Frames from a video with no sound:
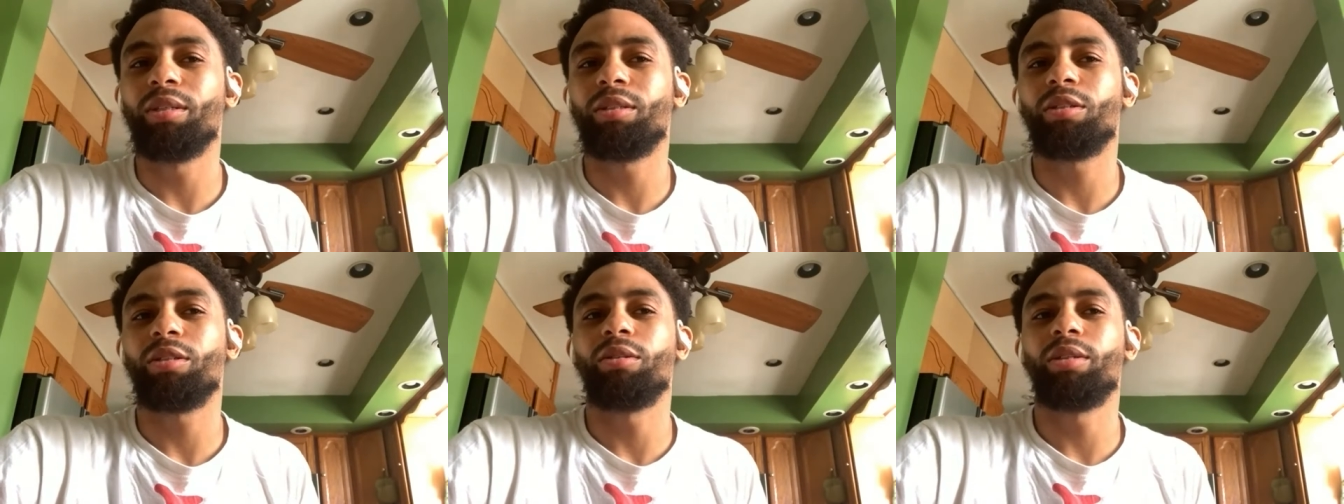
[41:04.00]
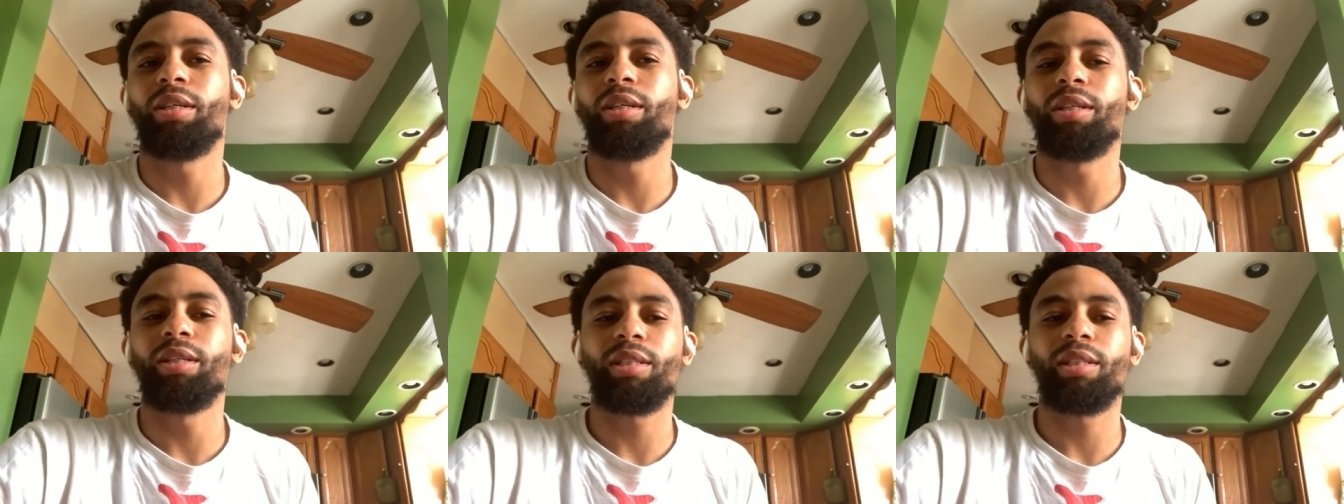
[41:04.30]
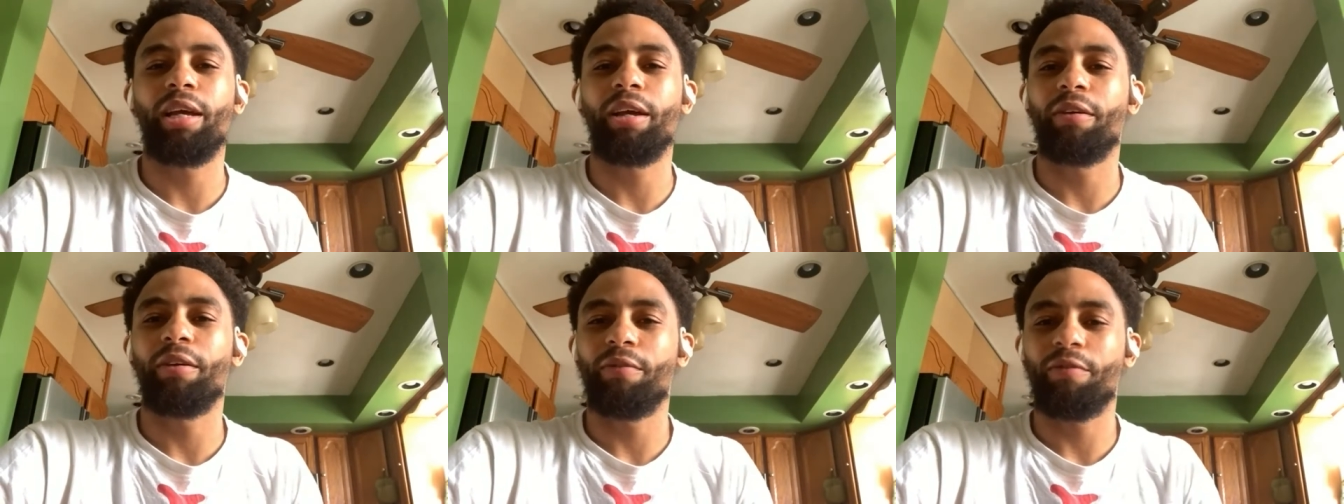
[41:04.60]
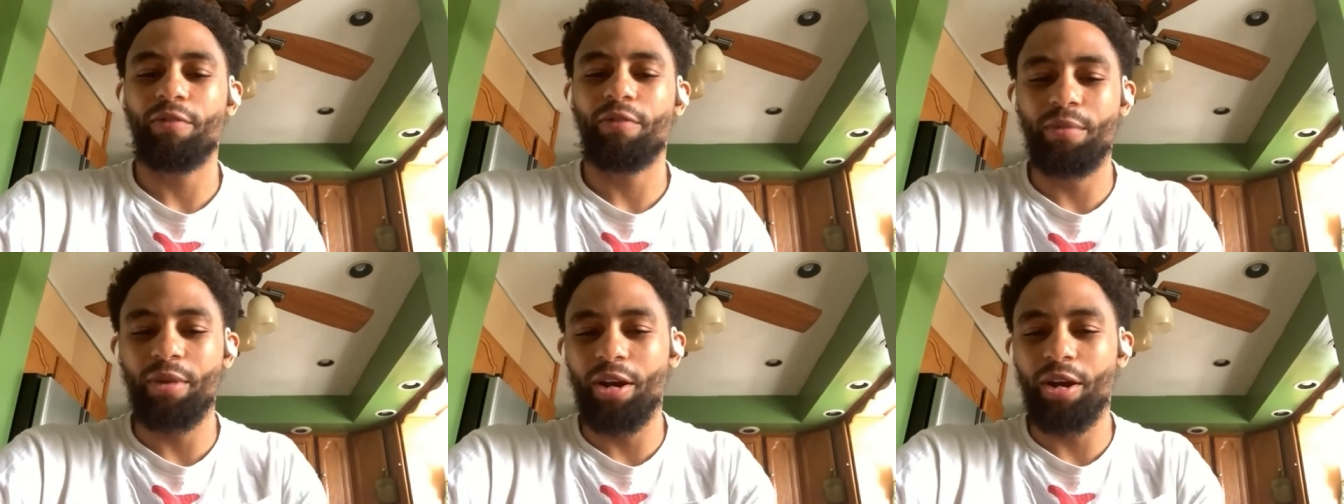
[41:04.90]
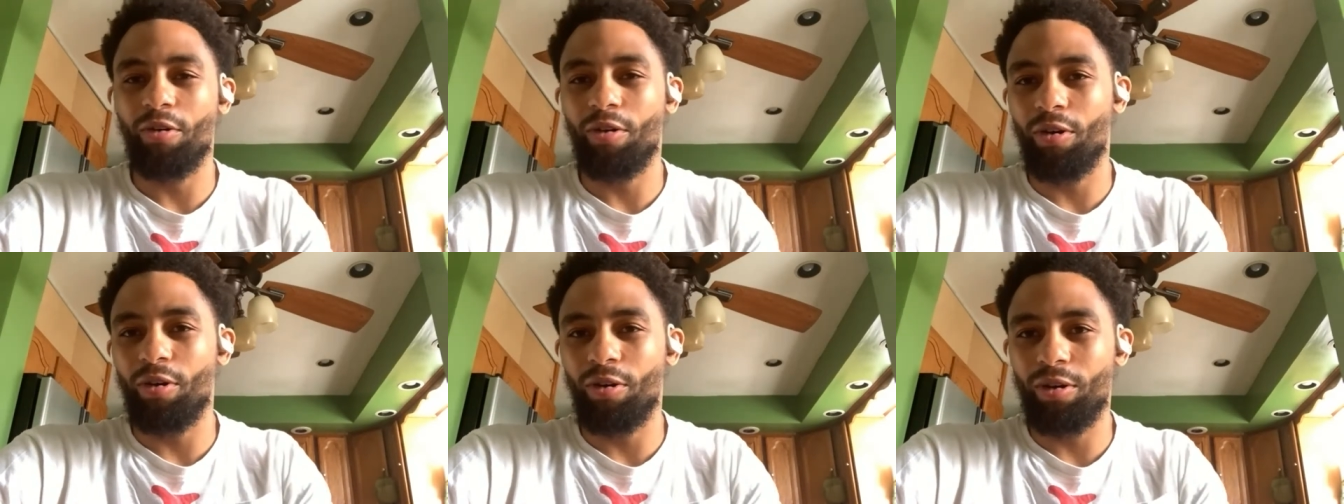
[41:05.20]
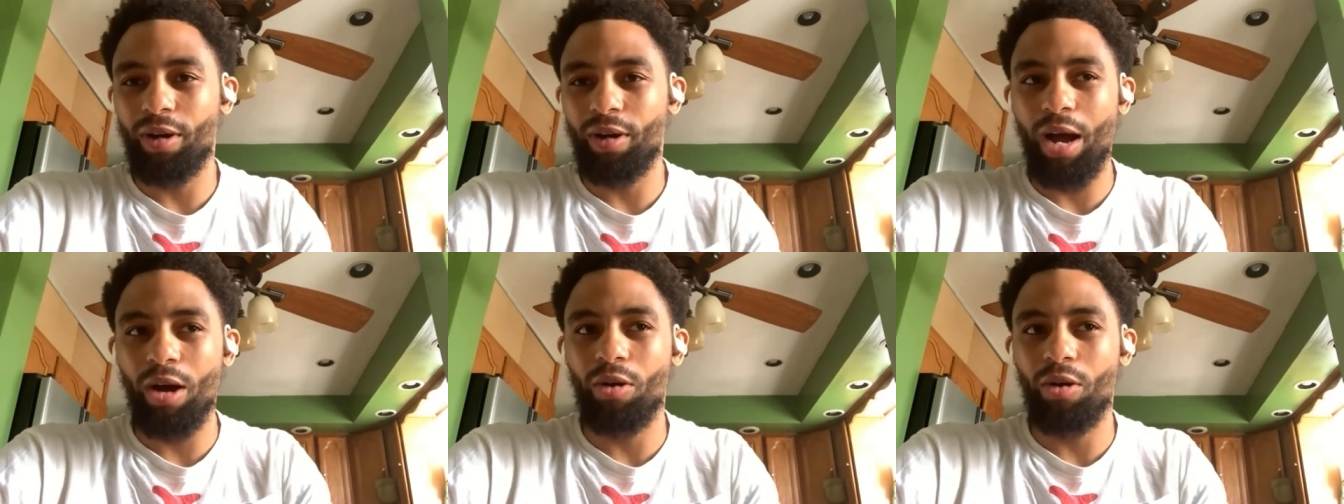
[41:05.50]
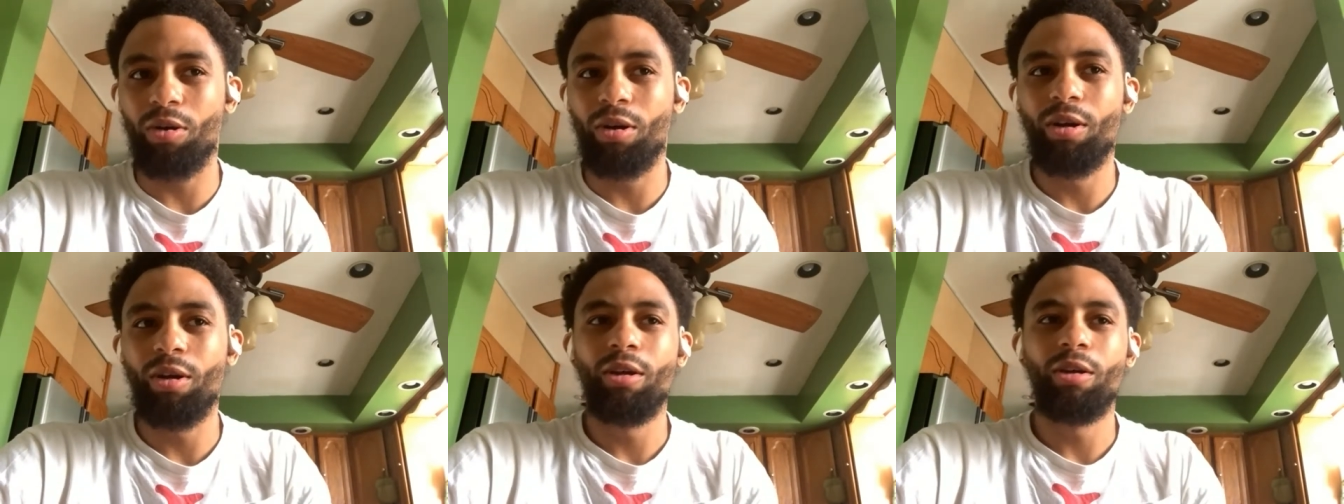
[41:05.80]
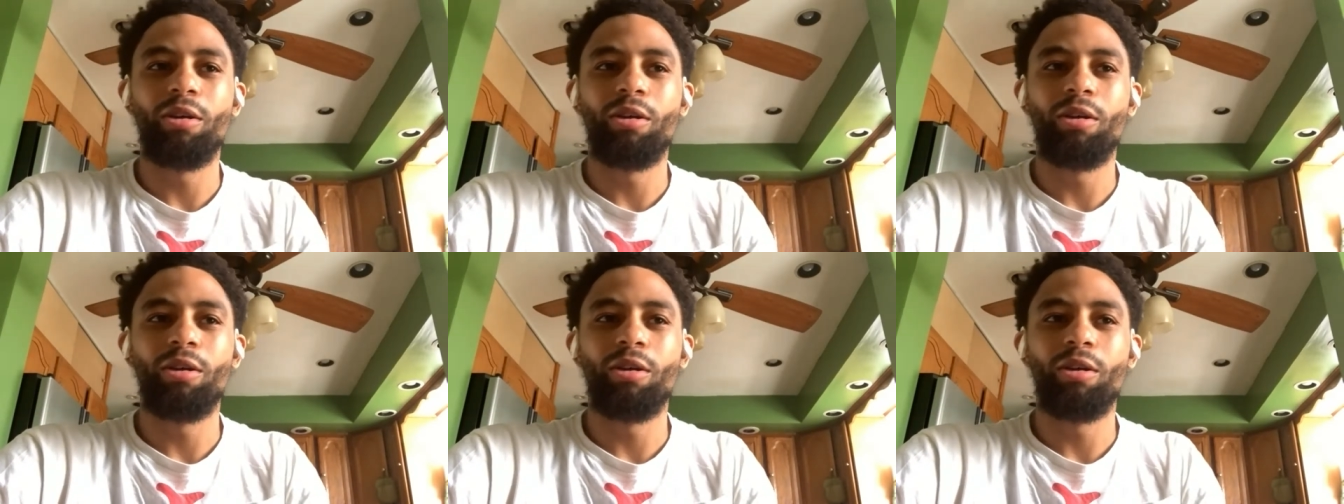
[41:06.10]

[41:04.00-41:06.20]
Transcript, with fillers: me. So then it's like, from there on out,